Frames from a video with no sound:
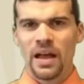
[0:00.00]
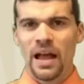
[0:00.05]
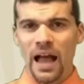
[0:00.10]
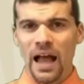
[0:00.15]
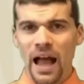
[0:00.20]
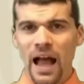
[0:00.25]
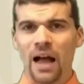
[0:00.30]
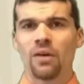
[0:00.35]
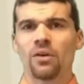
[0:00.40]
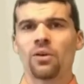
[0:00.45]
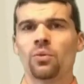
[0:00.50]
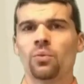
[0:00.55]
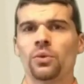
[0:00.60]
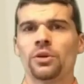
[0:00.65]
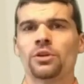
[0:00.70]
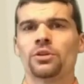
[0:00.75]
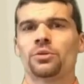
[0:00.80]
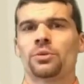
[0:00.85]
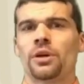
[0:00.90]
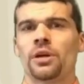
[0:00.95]
How can
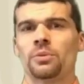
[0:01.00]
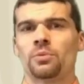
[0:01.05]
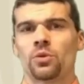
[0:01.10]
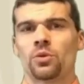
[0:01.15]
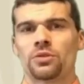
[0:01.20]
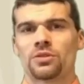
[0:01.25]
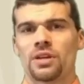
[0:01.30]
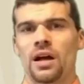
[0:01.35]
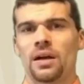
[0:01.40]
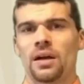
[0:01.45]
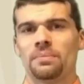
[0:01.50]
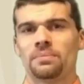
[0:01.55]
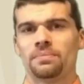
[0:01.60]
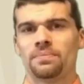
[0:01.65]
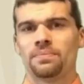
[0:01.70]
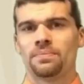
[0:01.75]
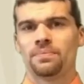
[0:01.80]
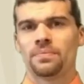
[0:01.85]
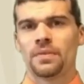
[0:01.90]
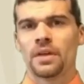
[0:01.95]
we create more time?
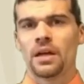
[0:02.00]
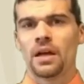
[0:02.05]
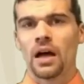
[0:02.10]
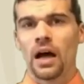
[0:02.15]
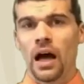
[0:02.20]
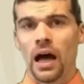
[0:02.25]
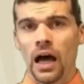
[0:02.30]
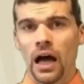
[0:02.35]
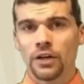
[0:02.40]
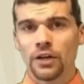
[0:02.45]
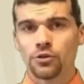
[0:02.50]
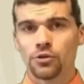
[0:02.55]
I